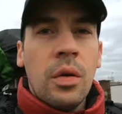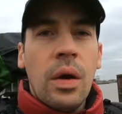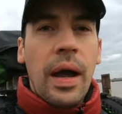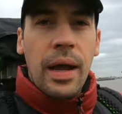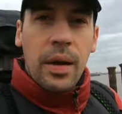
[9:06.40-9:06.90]

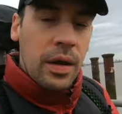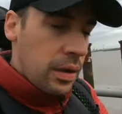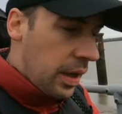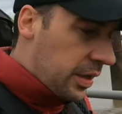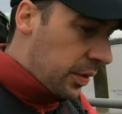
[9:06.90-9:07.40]
Right,
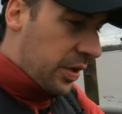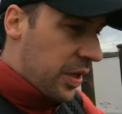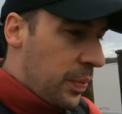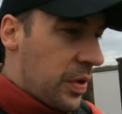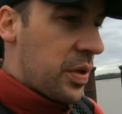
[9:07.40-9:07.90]
I do
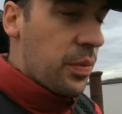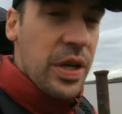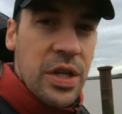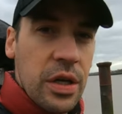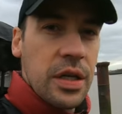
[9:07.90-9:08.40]
actually put some
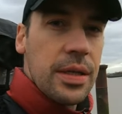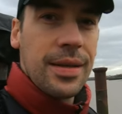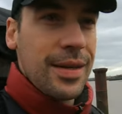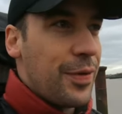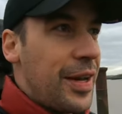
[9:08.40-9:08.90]
research
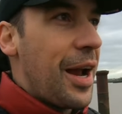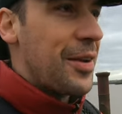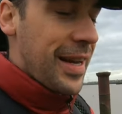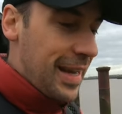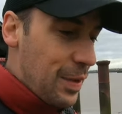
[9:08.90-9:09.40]
into these
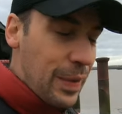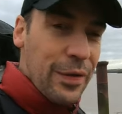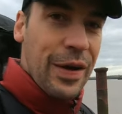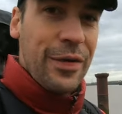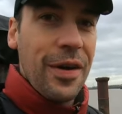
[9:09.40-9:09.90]
videos and a little
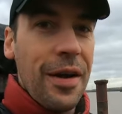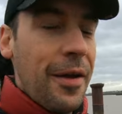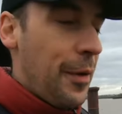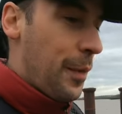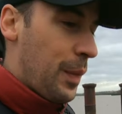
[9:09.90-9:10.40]
bit of effort,
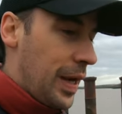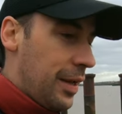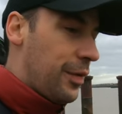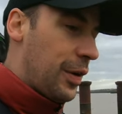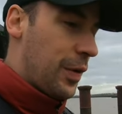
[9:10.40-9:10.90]

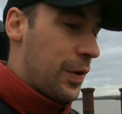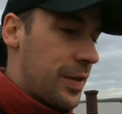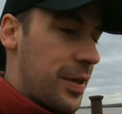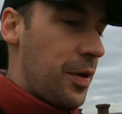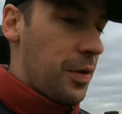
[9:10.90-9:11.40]
believe it or
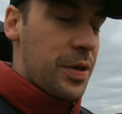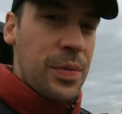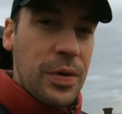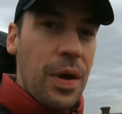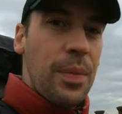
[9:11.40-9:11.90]
not. So
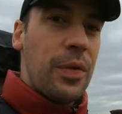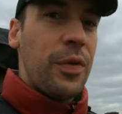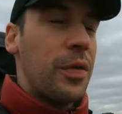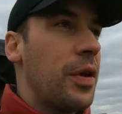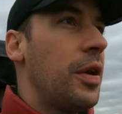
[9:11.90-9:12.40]
subscribe
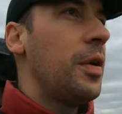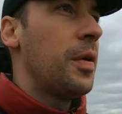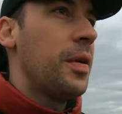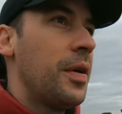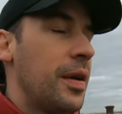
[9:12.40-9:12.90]
if you're new.